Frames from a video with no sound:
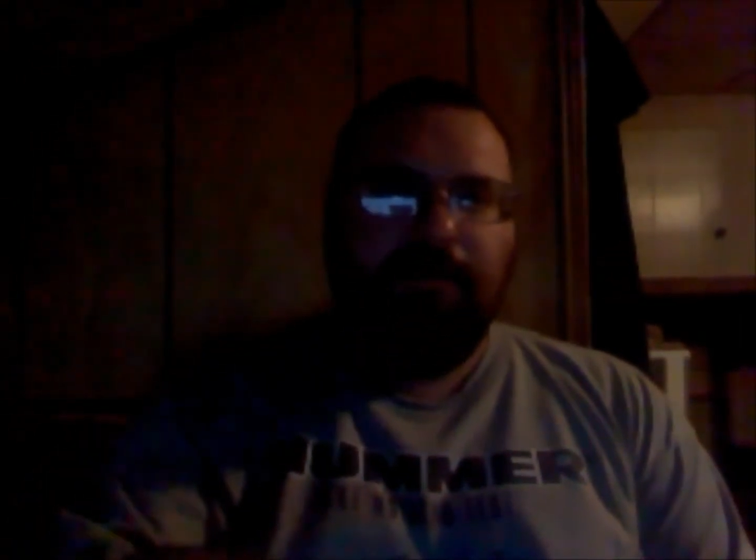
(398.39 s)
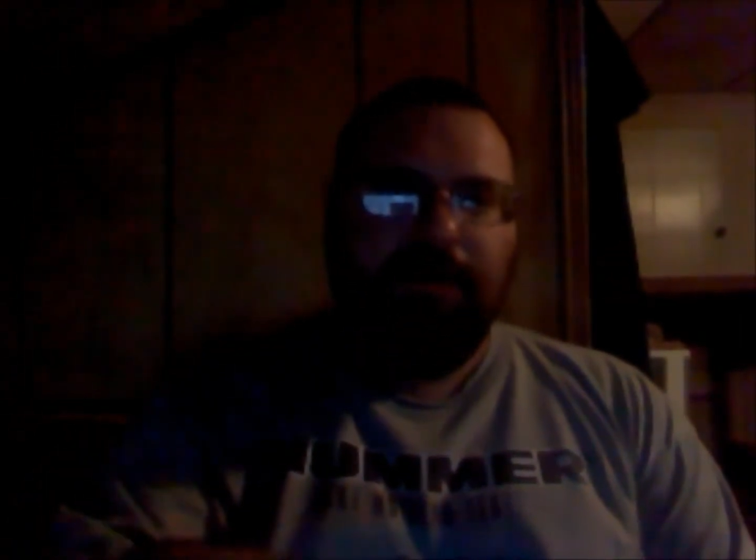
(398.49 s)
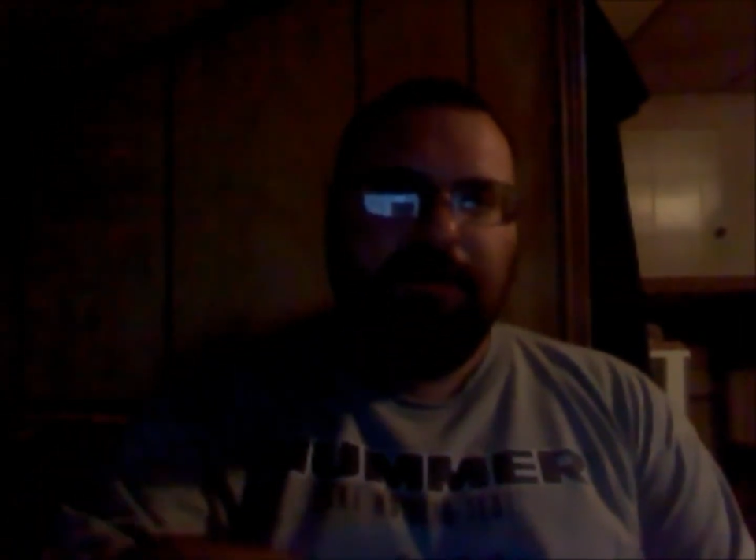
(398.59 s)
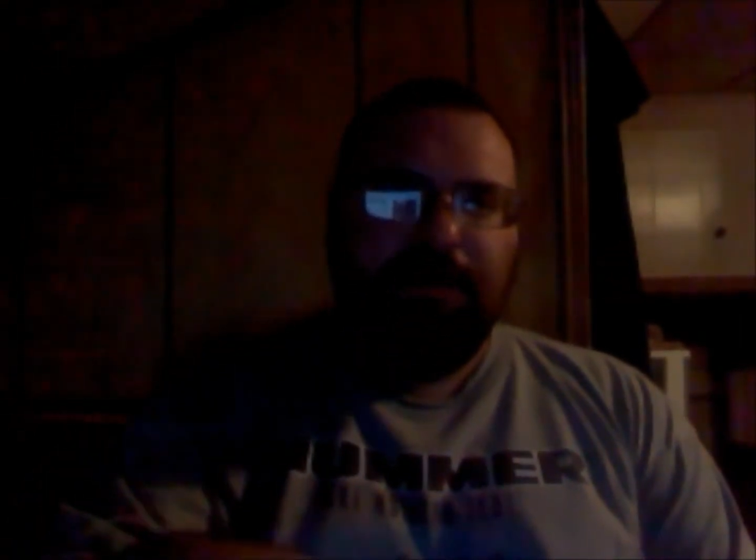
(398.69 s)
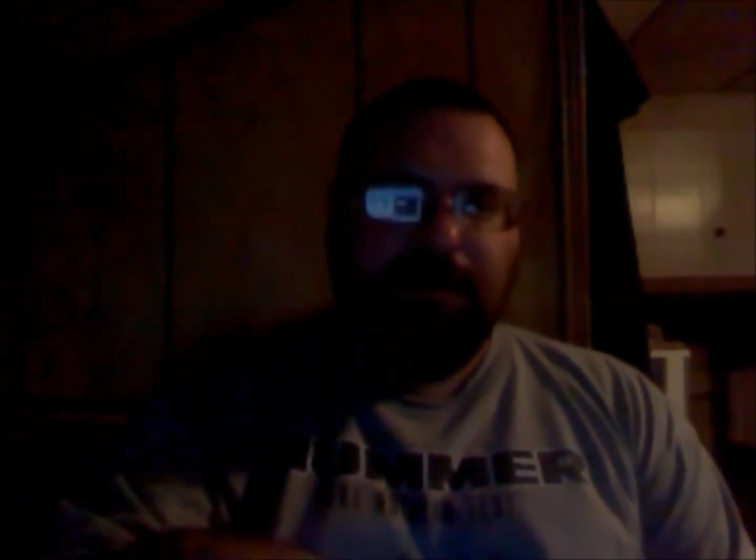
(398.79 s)

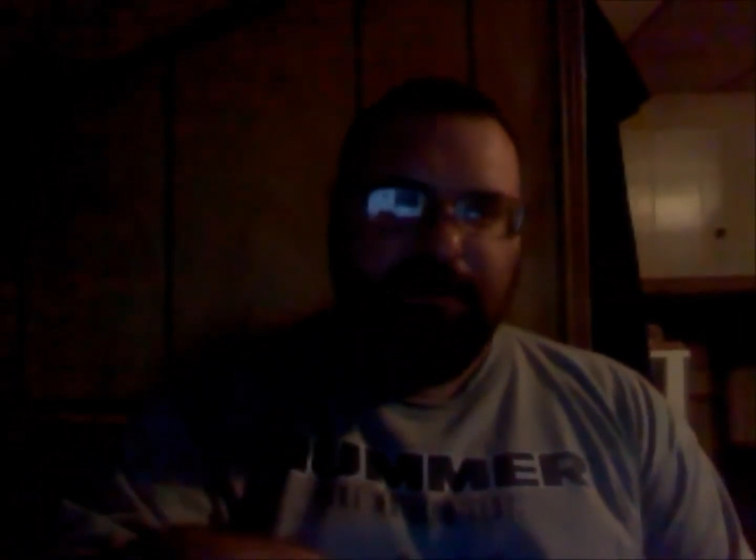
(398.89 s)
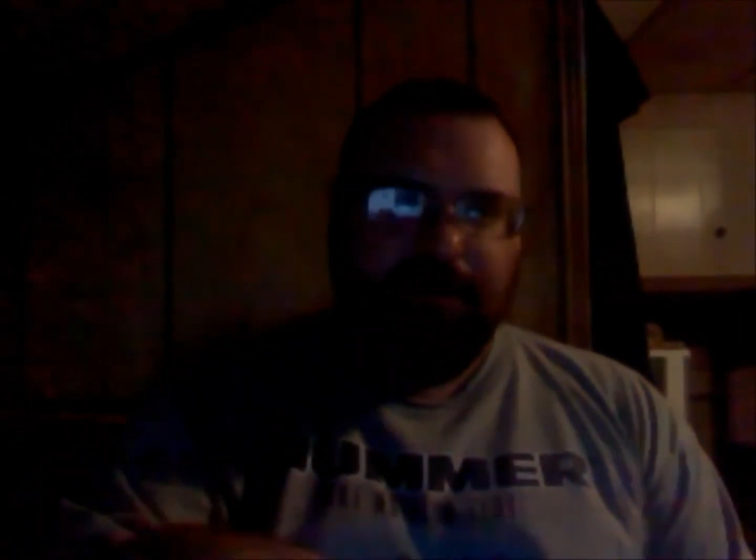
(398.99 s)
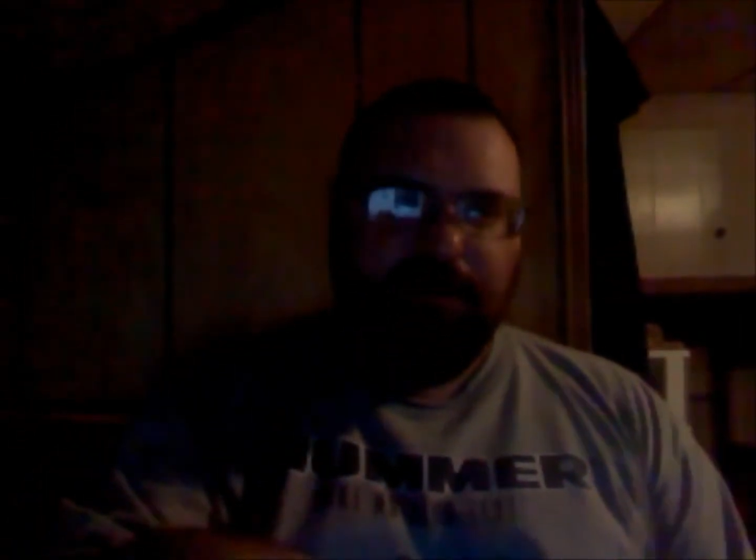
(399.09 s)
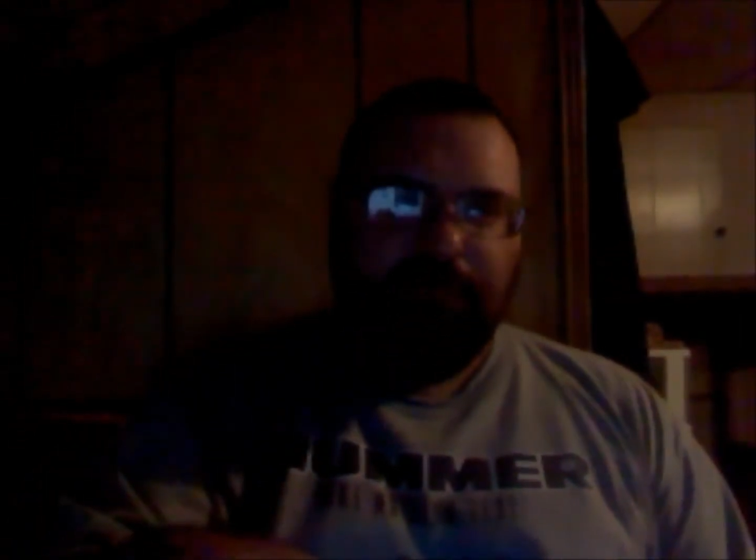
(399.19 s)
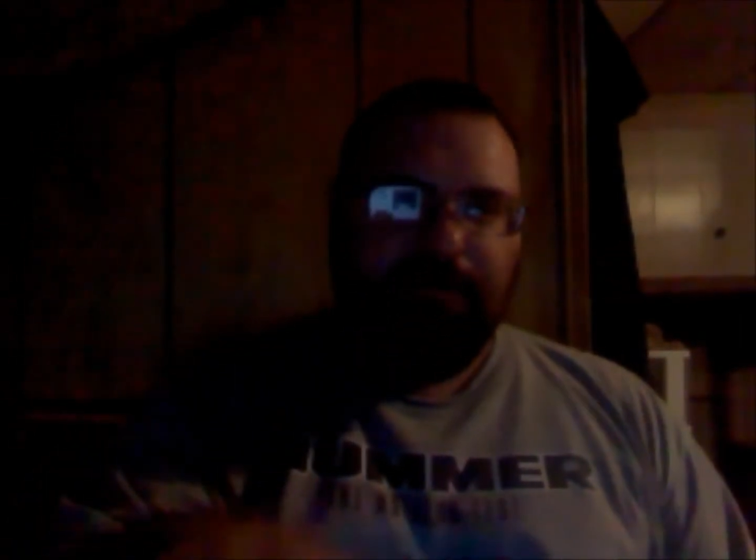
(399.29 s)
on
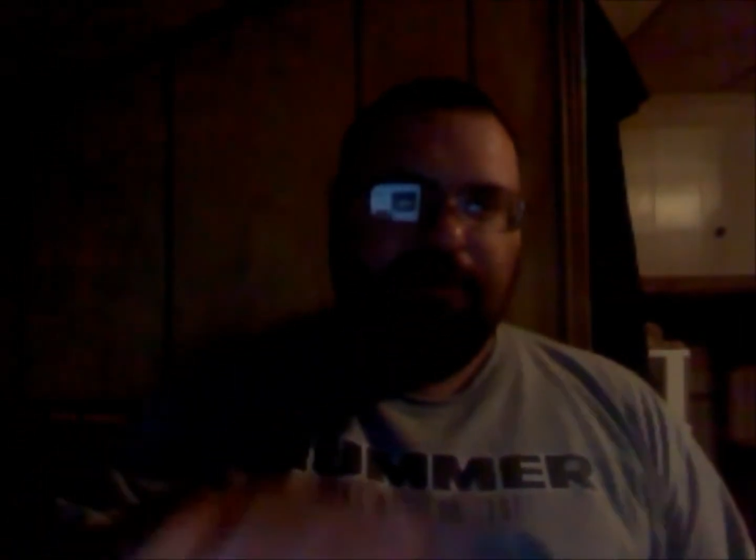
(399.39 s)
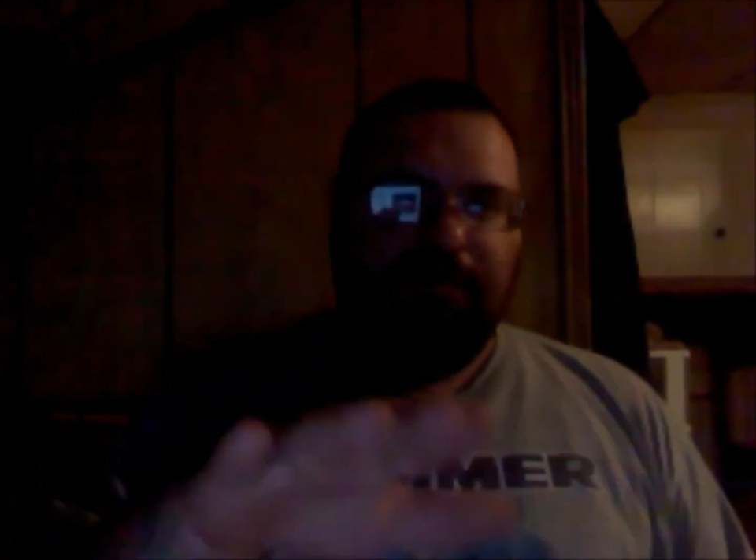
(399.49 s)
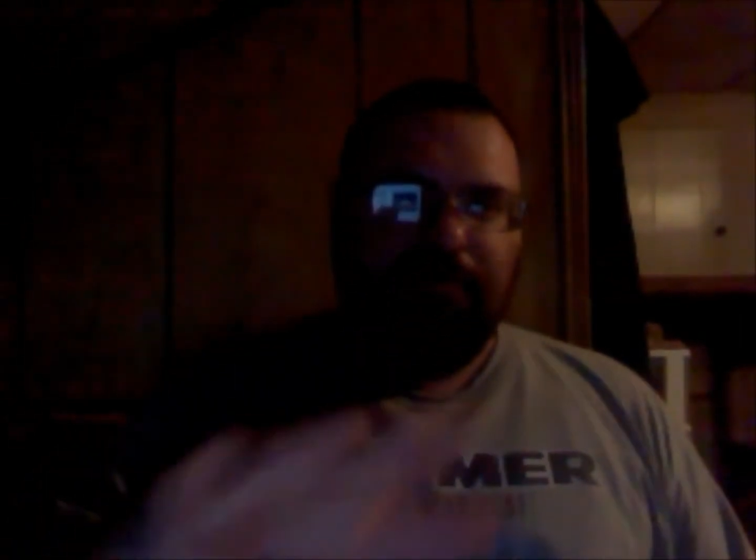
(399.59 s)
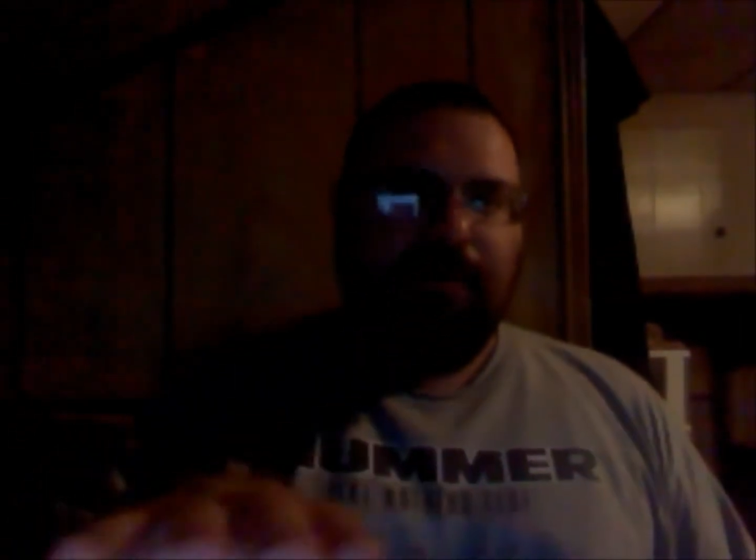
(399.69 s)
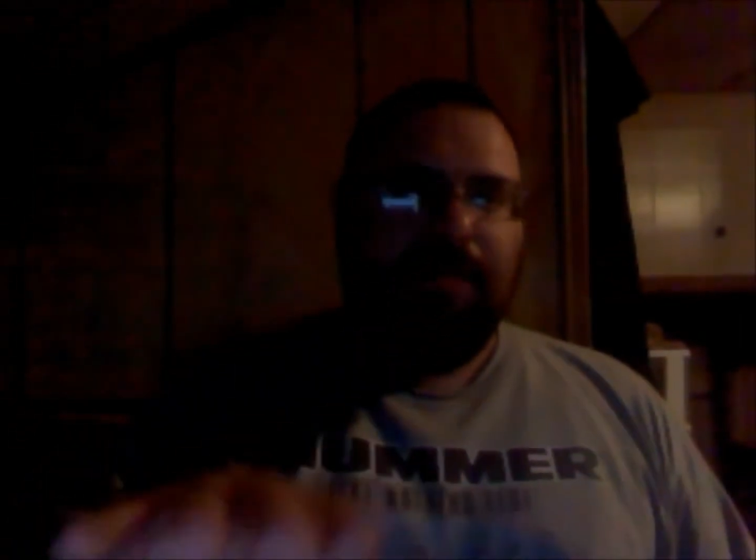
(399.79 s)
dealing with the
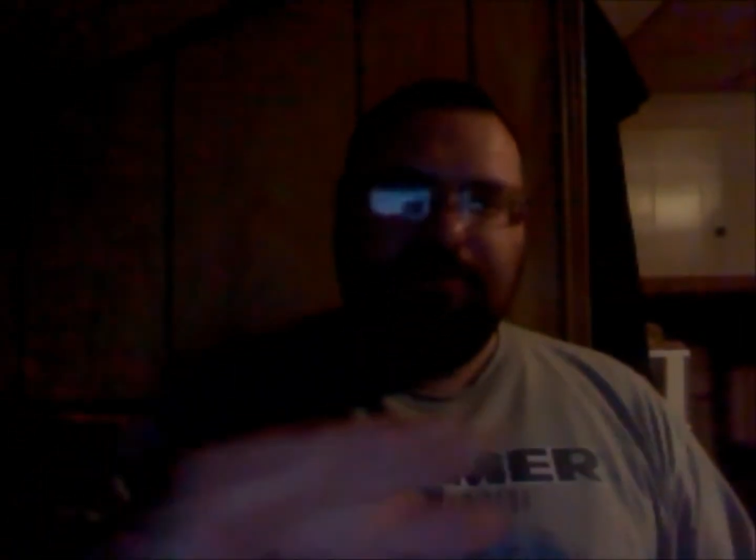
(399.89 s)
threat.